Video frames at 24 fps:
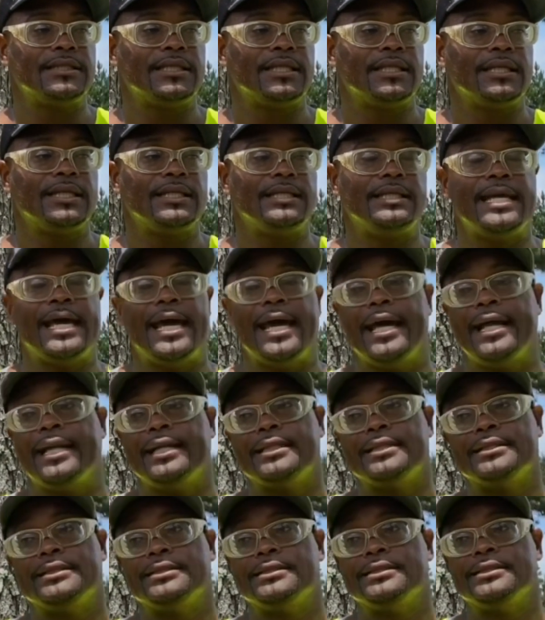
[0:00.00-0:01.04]
that
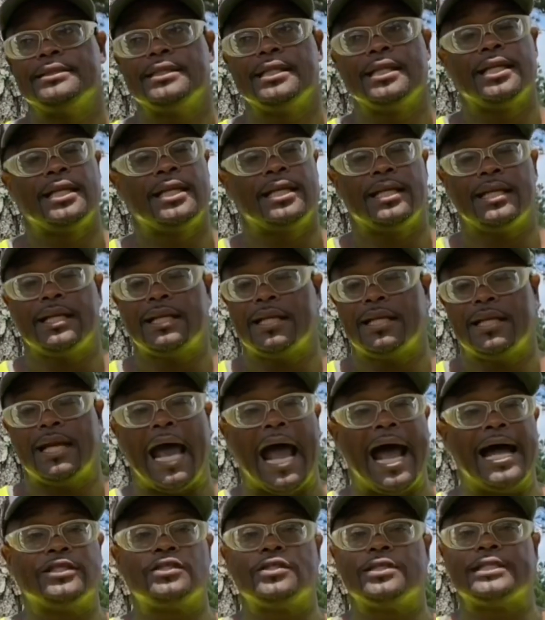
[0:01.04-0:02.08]

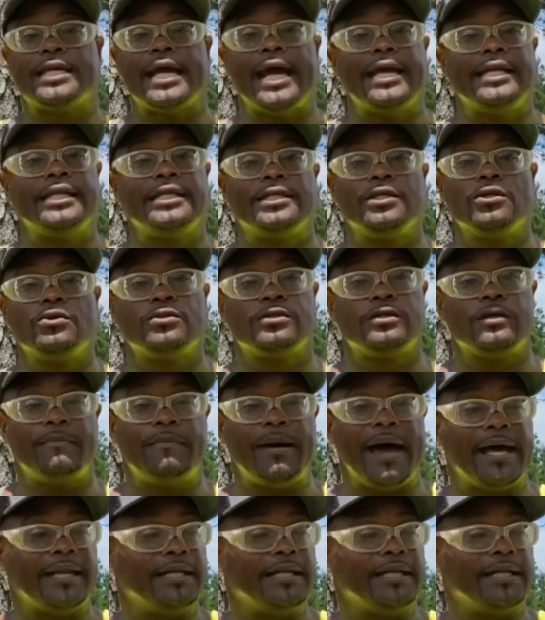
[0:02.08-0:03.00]
I just had to do something about it. The